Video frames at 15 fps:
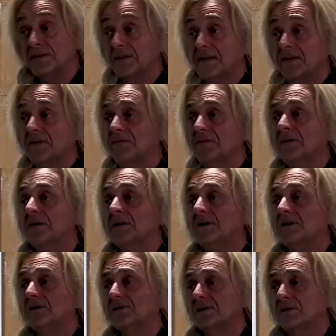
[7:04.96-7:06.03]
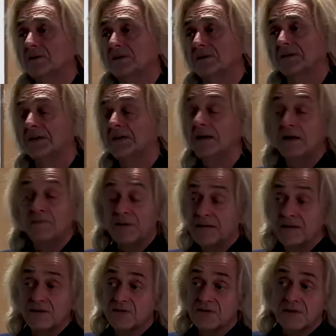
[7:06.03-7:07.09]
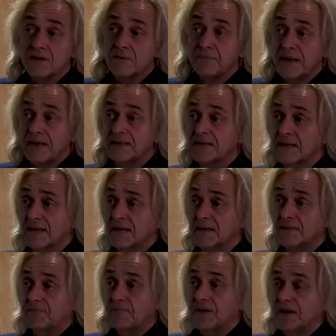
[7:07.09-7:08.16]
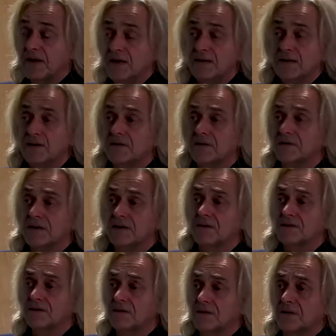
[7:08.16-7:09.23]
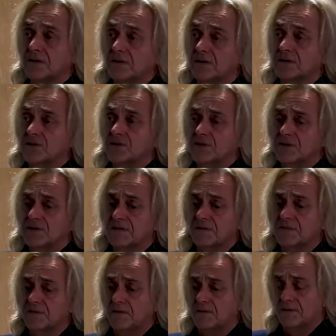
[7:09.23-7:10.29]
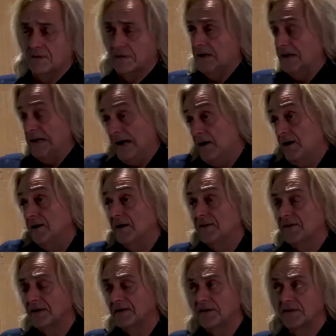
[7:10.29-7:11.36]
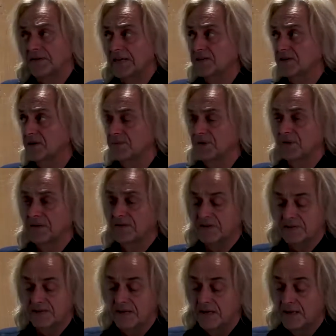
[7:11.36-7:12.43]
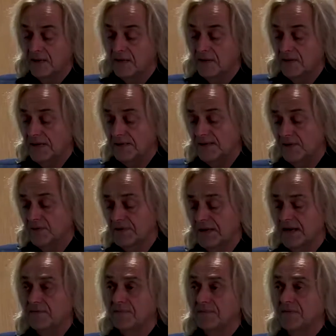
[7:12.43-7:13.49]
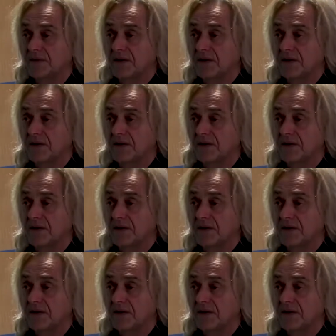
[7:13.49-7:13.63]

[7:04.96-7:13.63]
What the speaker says: think they've ever sold it. But he used to go and paint there. And there are stories of, I don't know if he told me, whatever it is, that he would have,